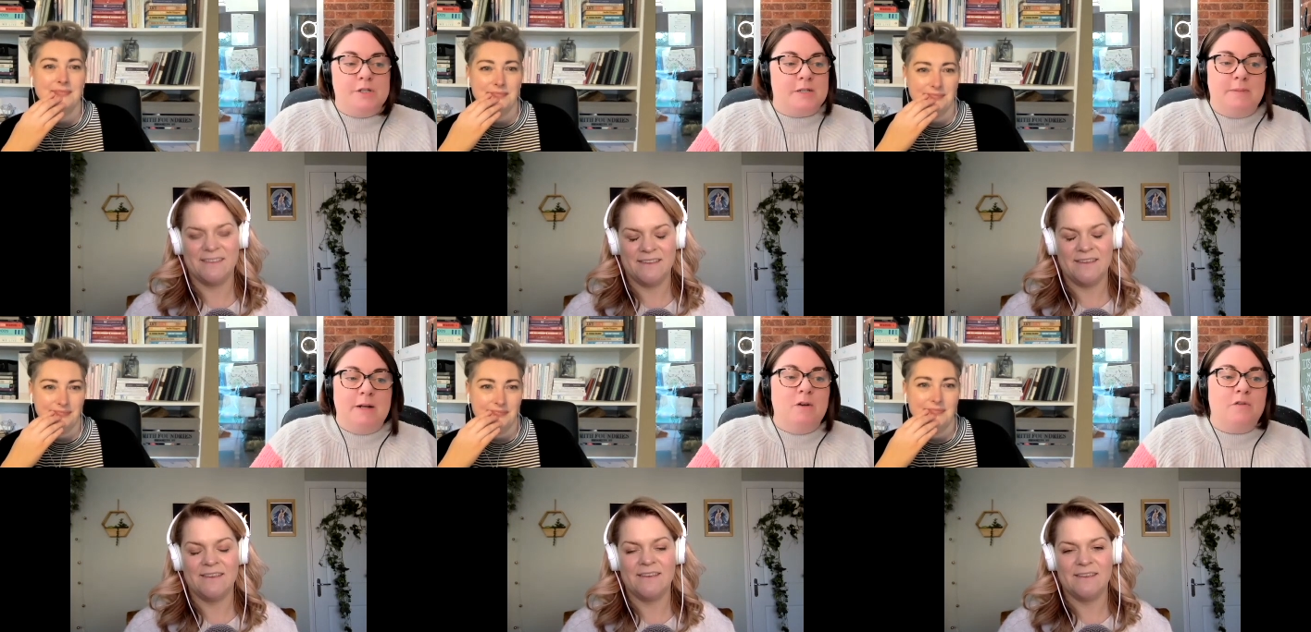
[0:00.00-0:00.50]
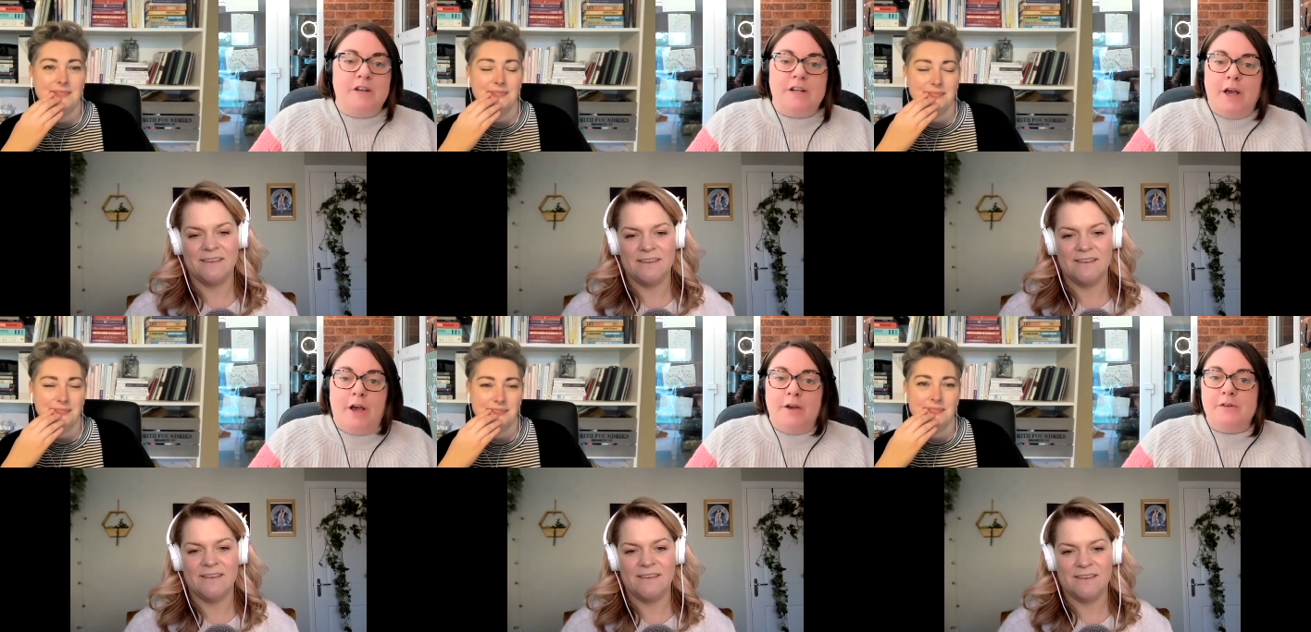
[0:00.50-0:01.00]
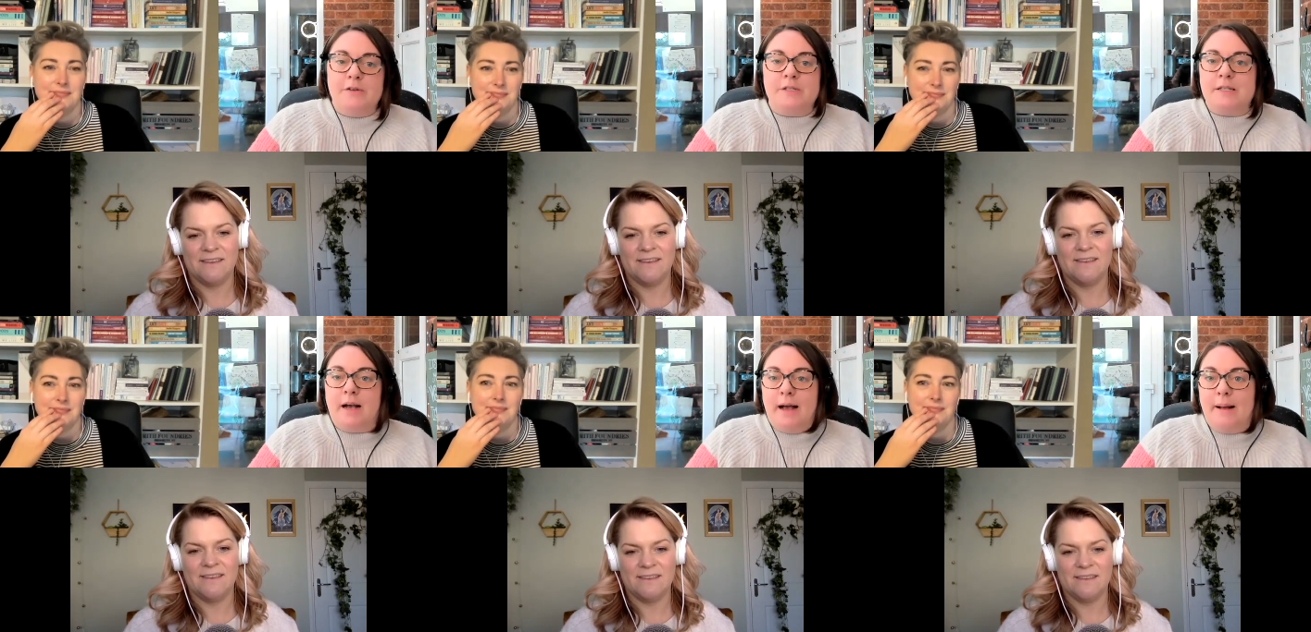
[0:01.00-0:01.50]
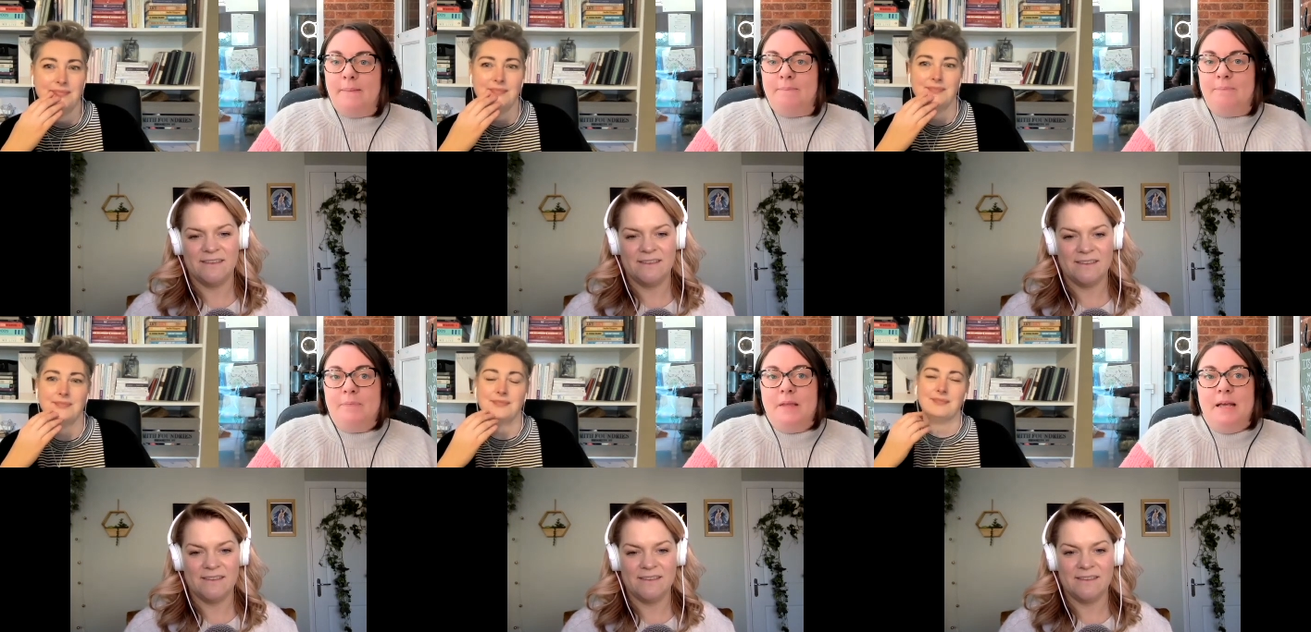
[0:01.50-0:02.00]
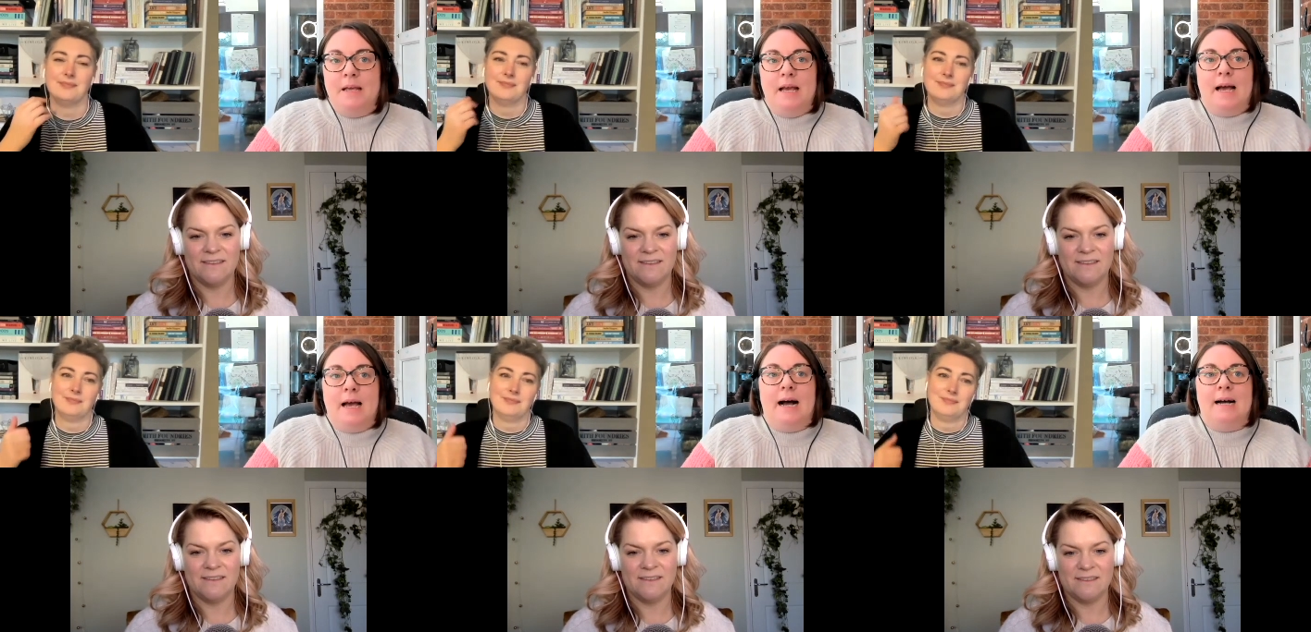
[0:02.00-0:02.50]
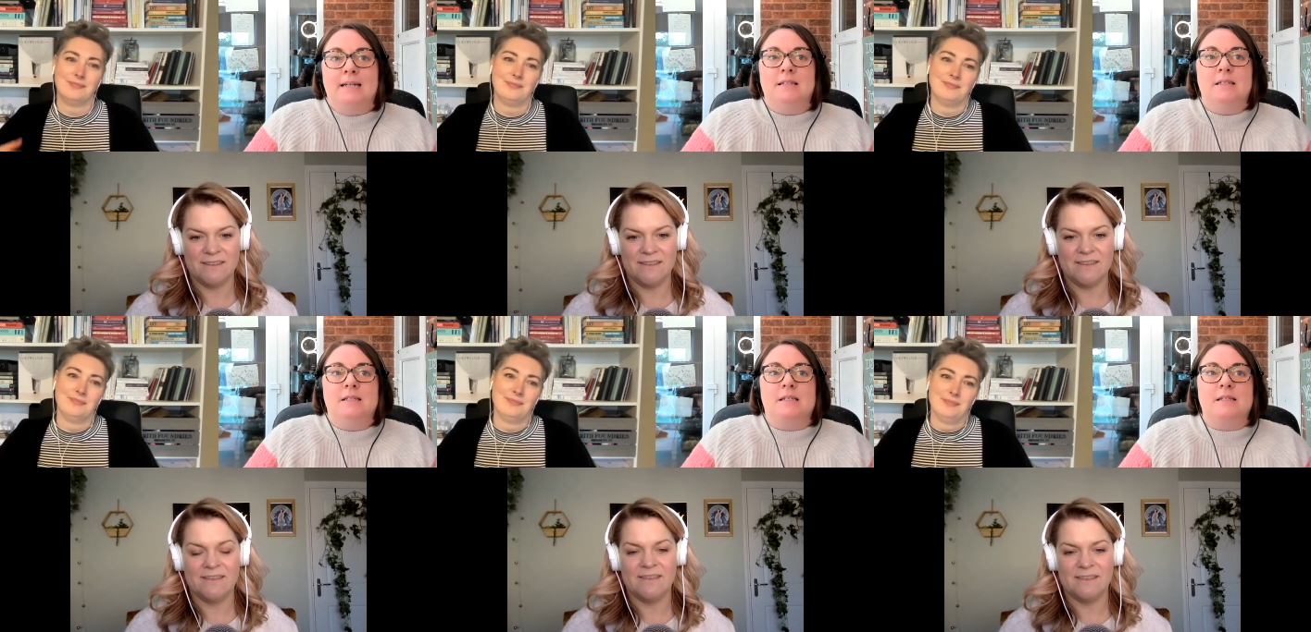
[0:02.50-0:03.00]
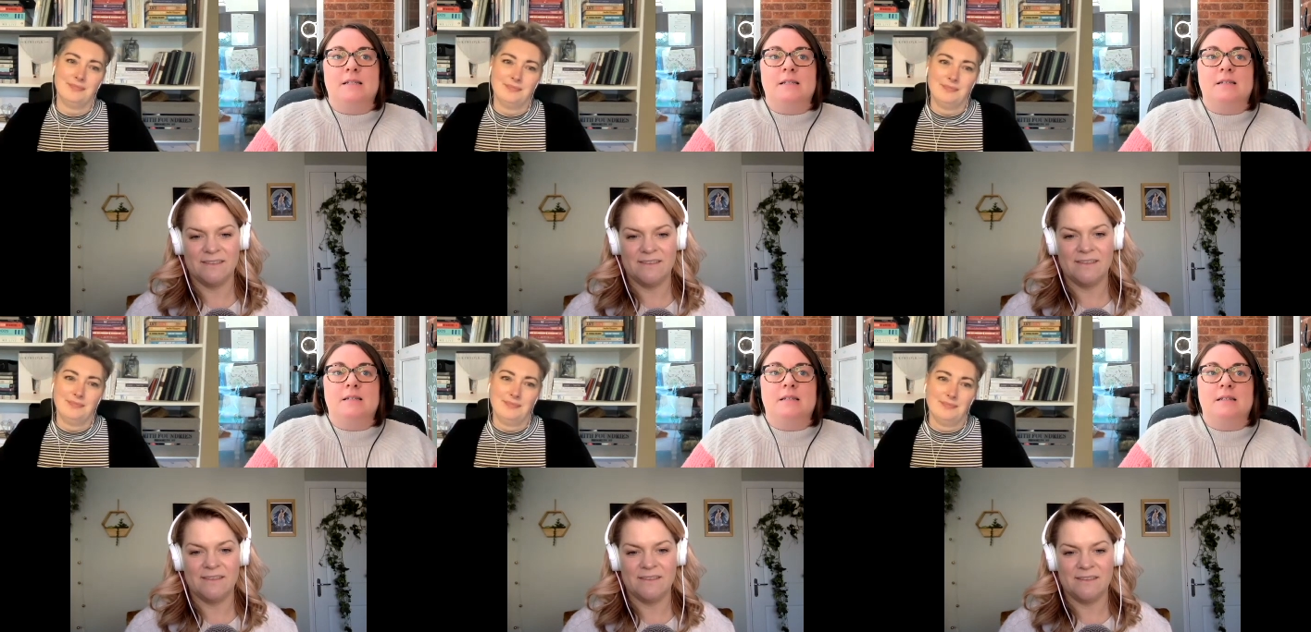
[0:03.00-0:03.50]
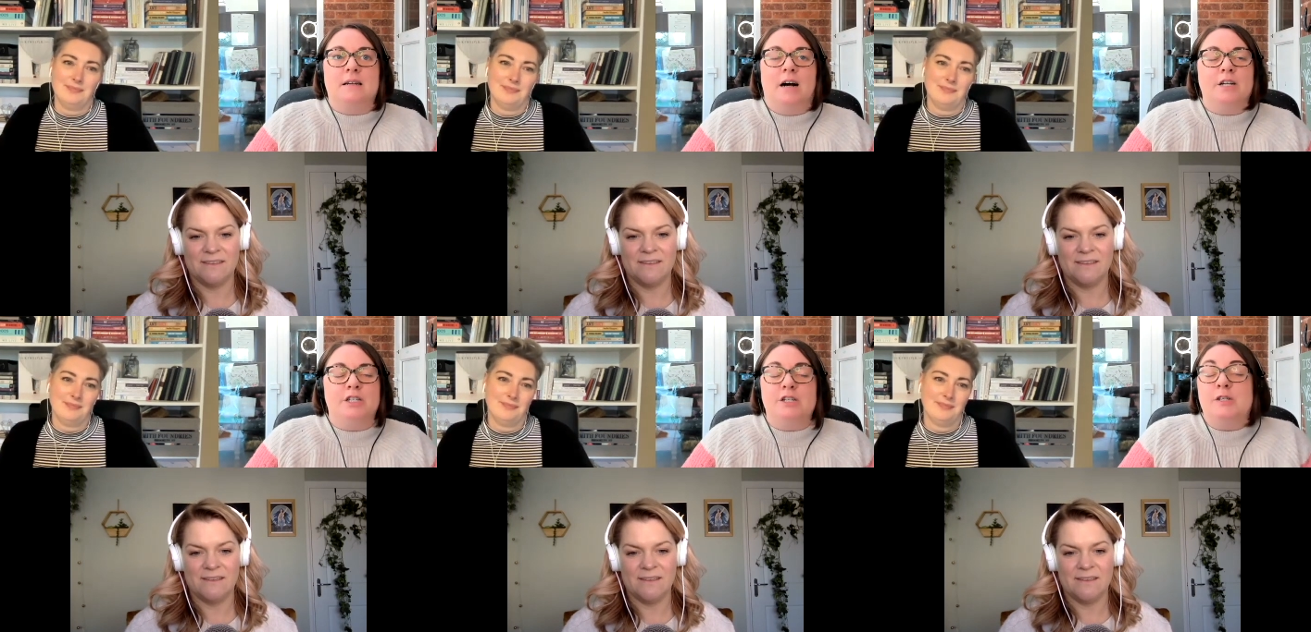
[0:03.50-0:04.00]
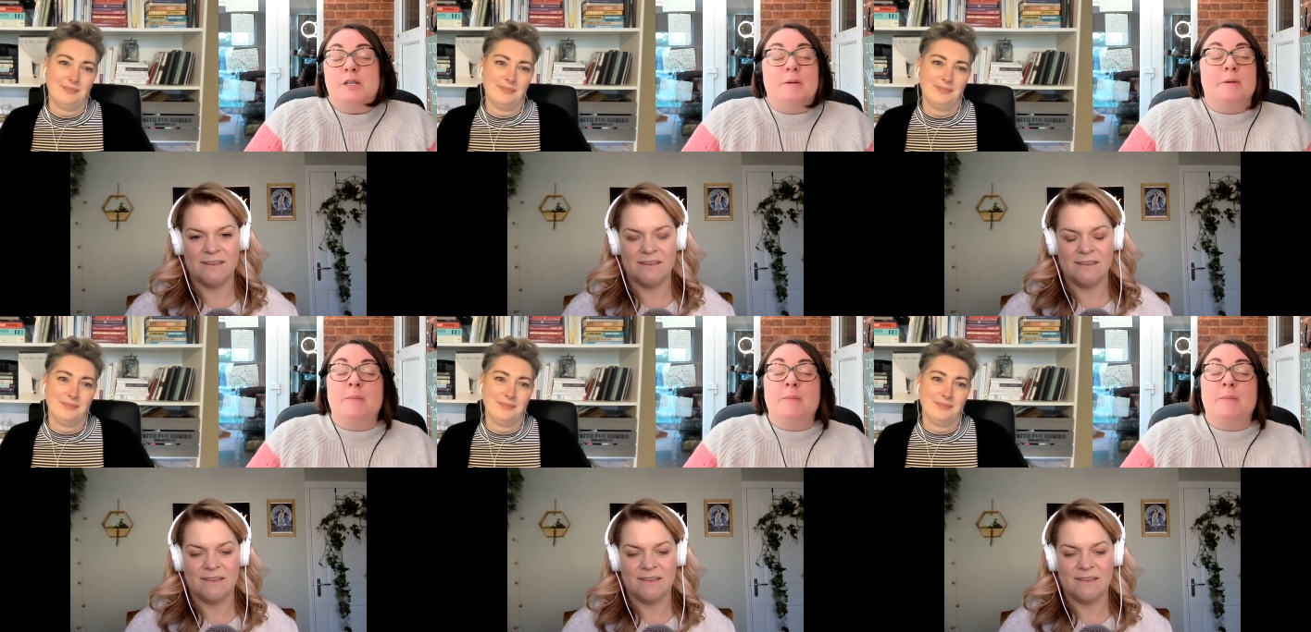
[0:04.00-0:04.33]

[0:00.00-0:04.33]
Speaker 1: I do do some little videos um, and